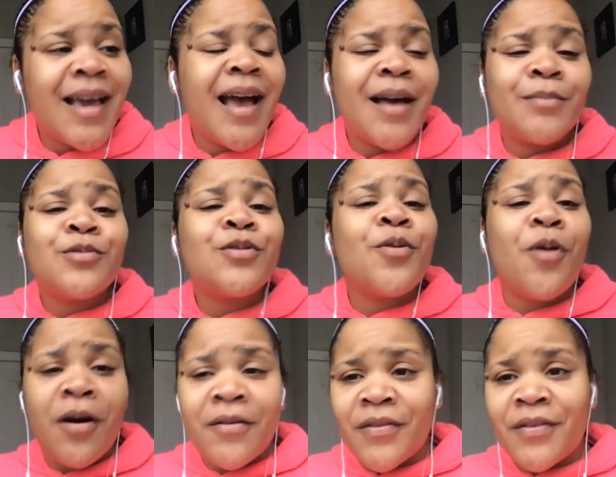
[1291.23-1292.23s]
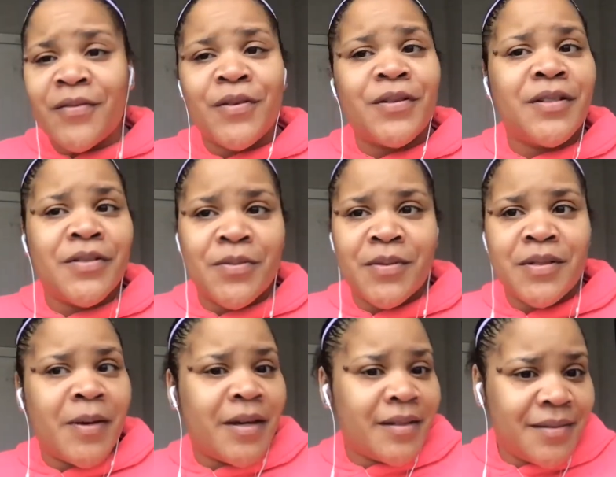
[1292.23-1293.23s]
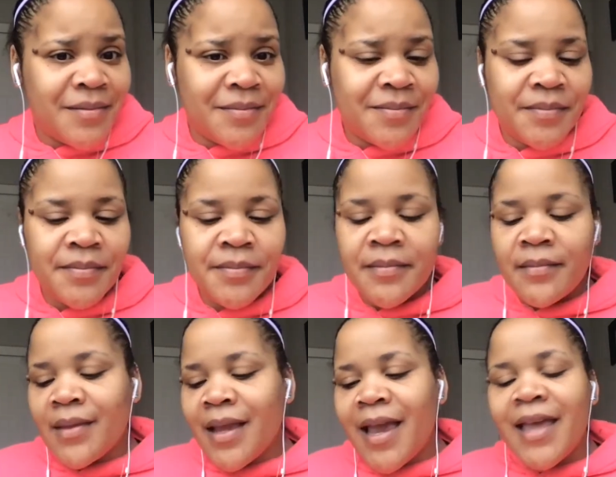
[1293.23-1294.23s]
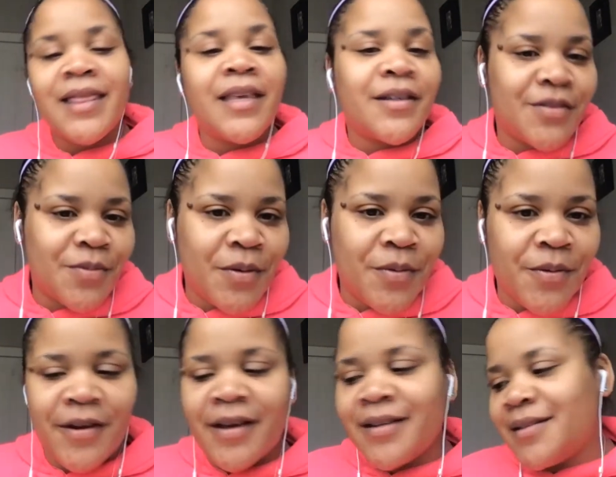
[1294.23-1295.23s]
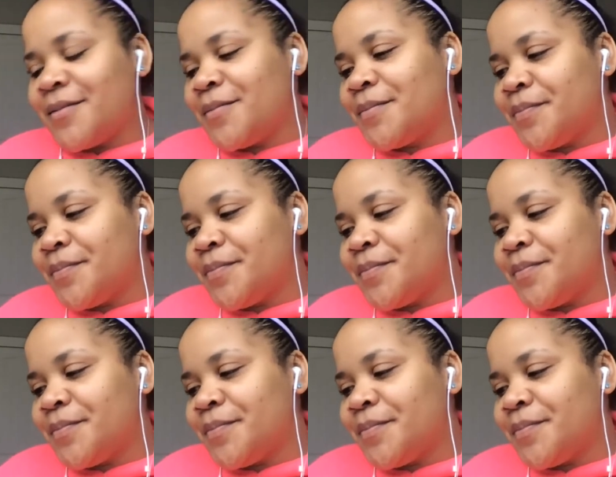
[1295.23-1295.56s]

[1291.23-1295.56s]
I'm so off of your disrespect. And that's where we're at.